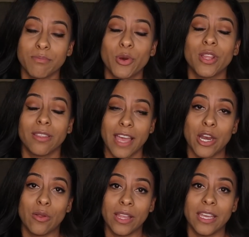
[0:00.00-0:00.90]

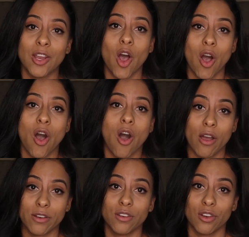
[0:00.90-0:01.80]
lanolin
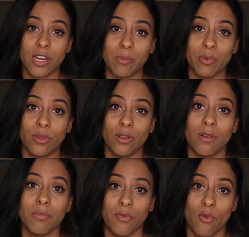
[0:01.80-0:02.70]
on your
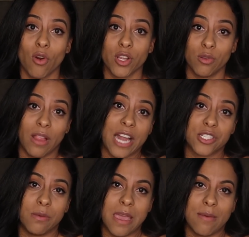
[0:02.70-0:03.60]
nipple before you
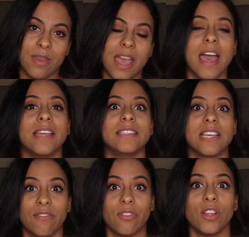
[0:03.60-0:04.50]
latch the baby, and
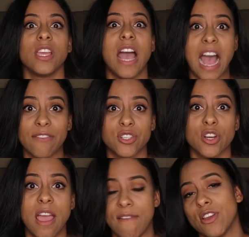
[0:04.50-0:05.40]
definitely
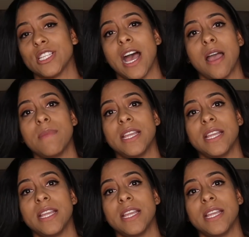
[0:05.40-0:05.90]
after every time.